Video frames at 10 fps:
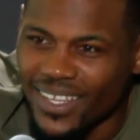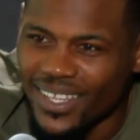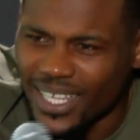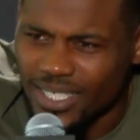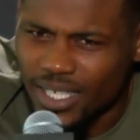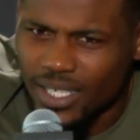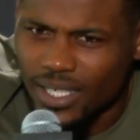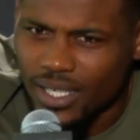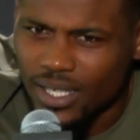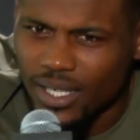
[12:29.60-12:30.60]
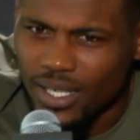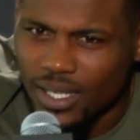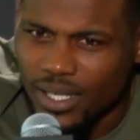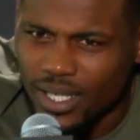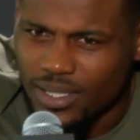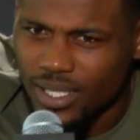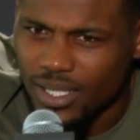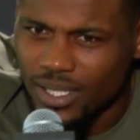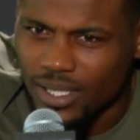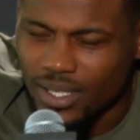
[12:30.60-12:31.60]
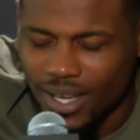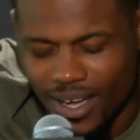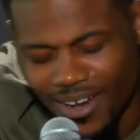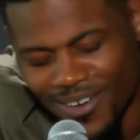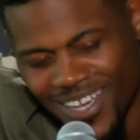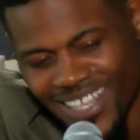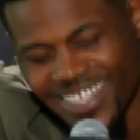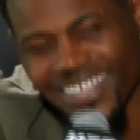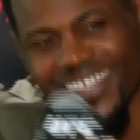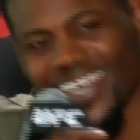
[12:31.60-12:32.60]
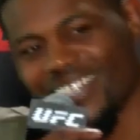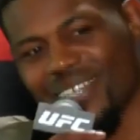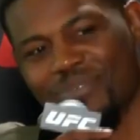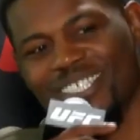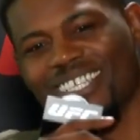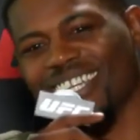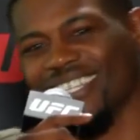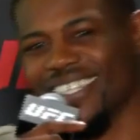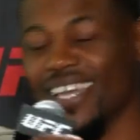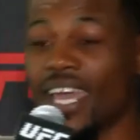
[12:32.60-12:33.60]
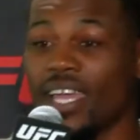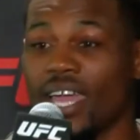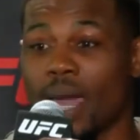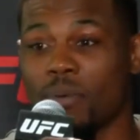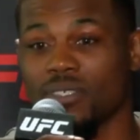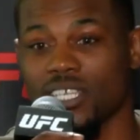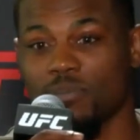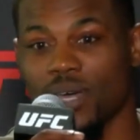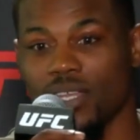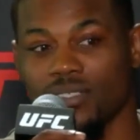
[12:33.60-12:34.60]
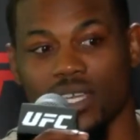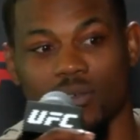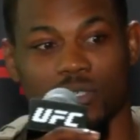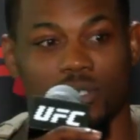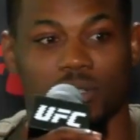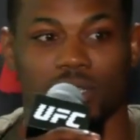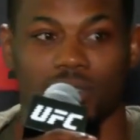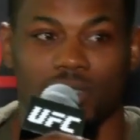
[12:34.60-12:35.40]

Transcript: That's it? That's it. All right. Thank you, guys. I appreciate it. Hey, happy St. Patty's Day. Where's your green?